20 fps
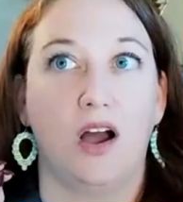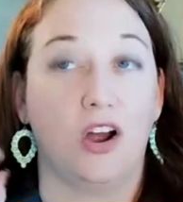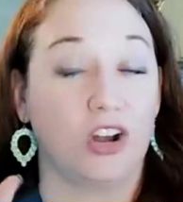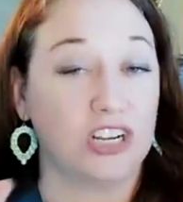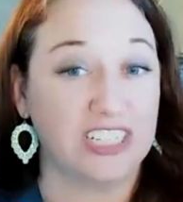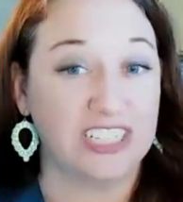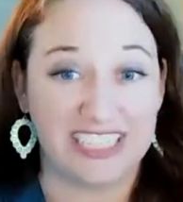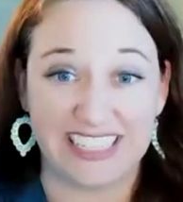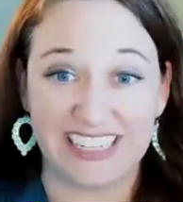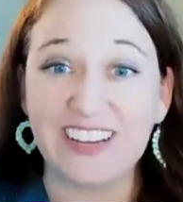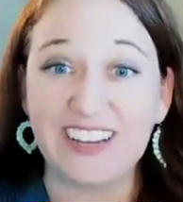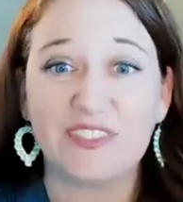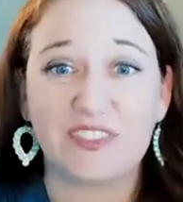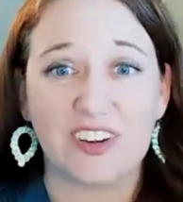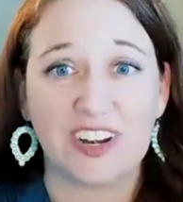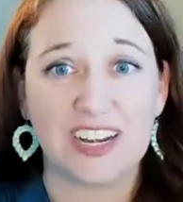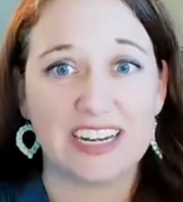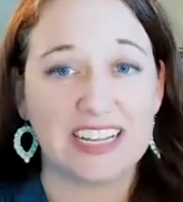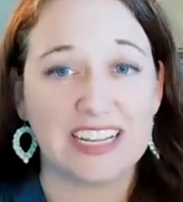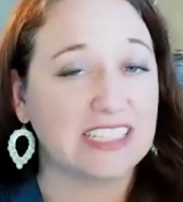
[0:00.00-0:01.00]
are
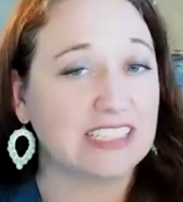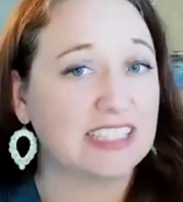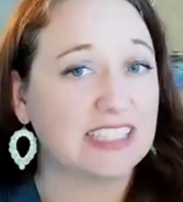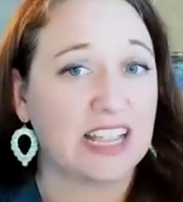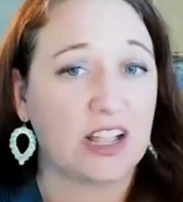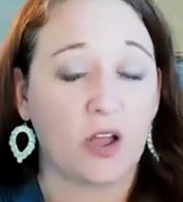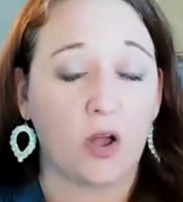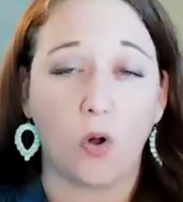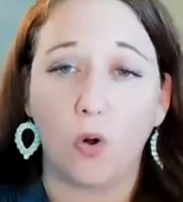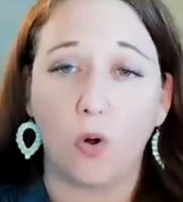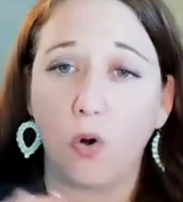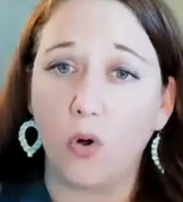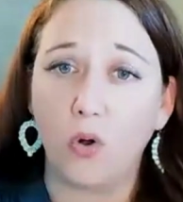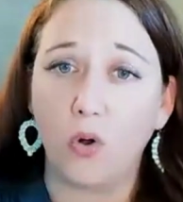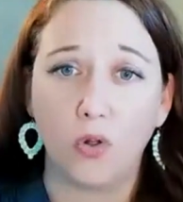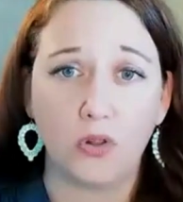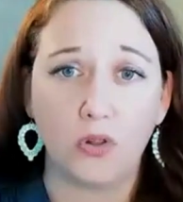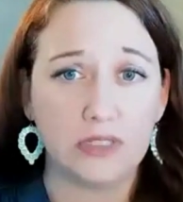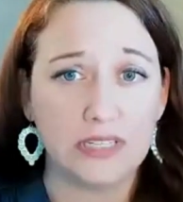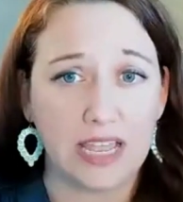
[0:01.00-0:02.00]
different. It's like a
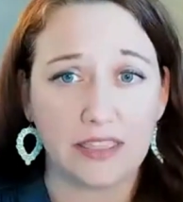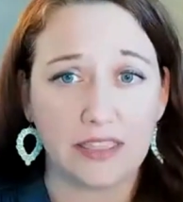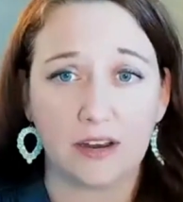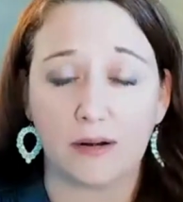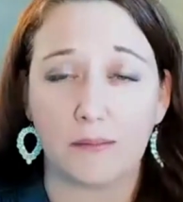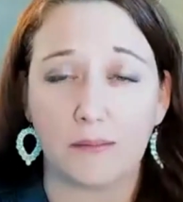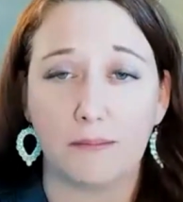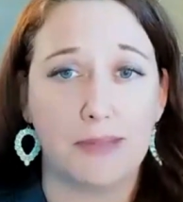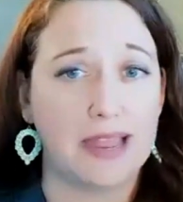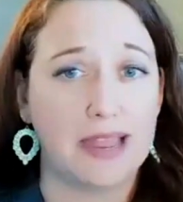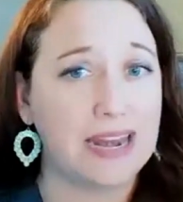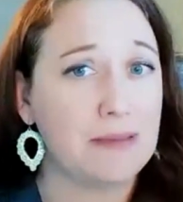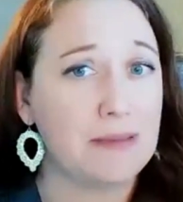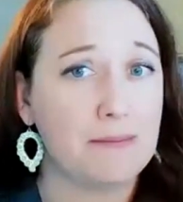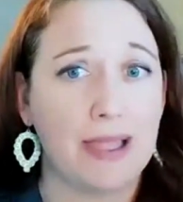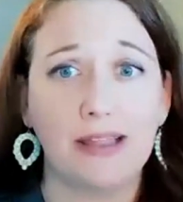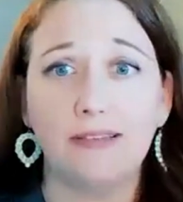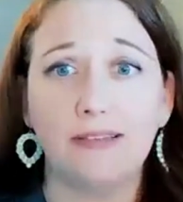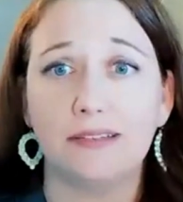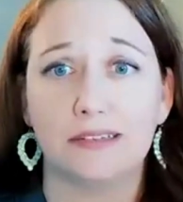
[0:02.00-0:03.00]
whole nother
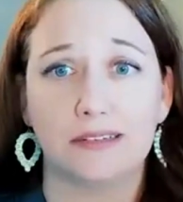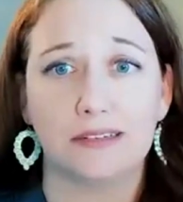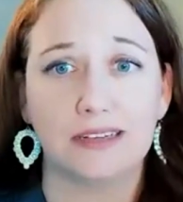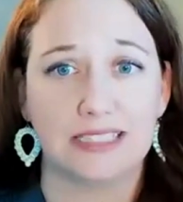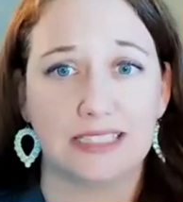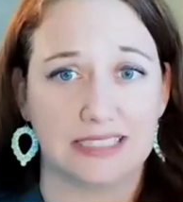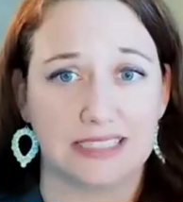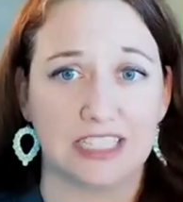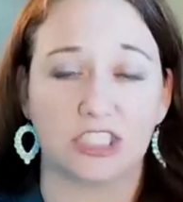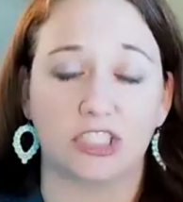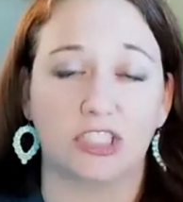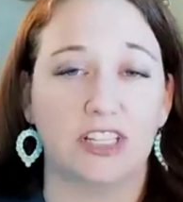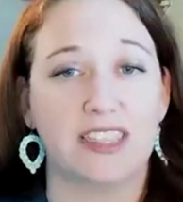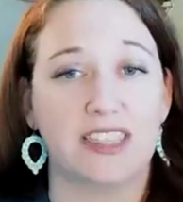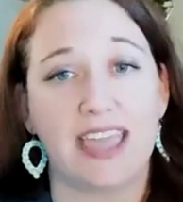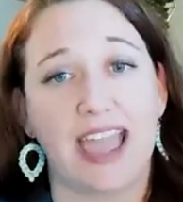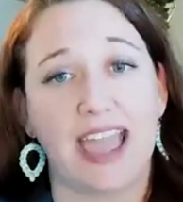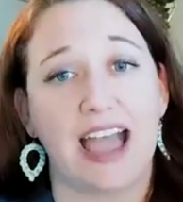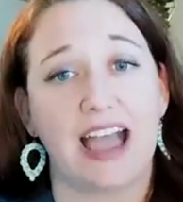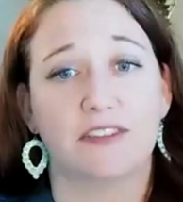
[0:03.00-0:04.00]
money mountain,
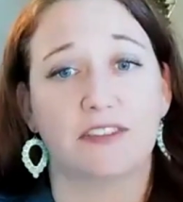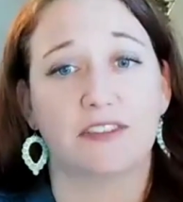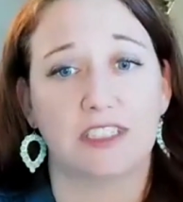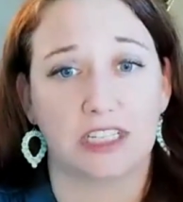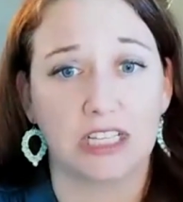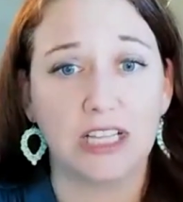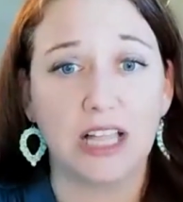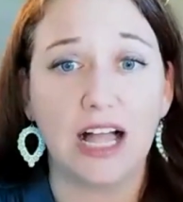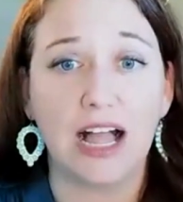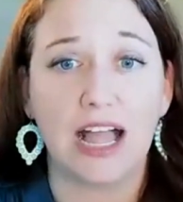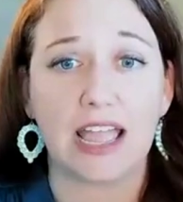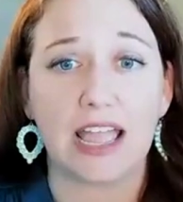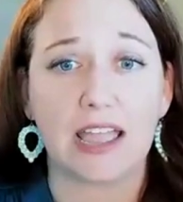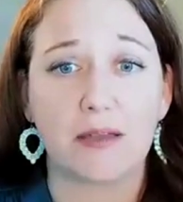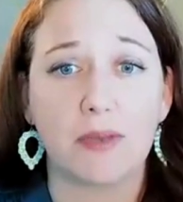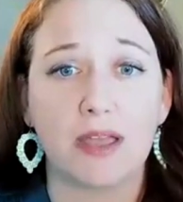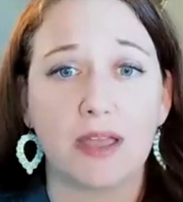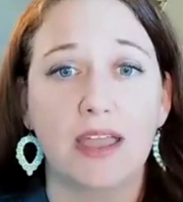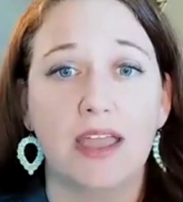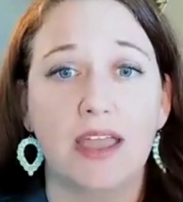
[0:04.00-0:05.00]
essentially, they have to
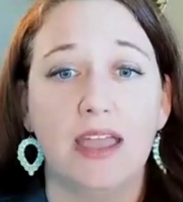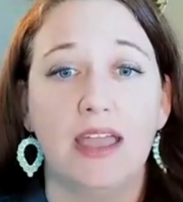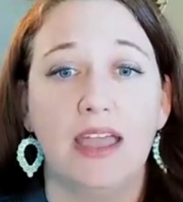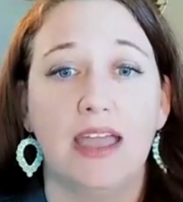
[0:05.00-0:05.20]
climb.